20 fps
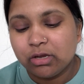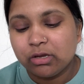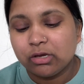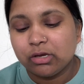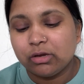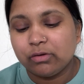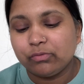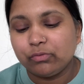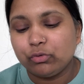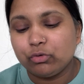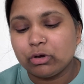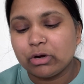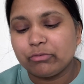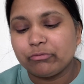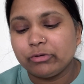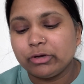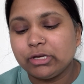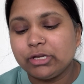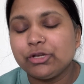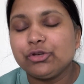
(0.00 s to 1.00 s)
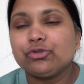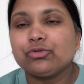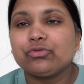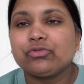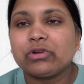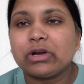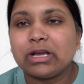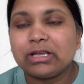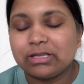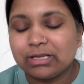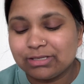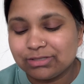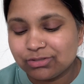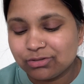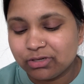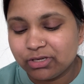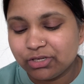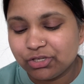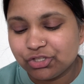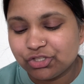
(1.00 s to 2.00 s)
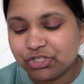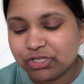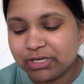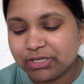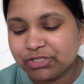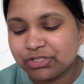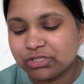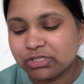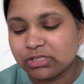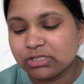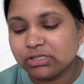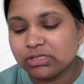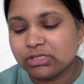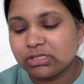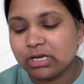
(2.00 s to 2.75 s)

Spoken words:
If you are willing to try the insulin injections,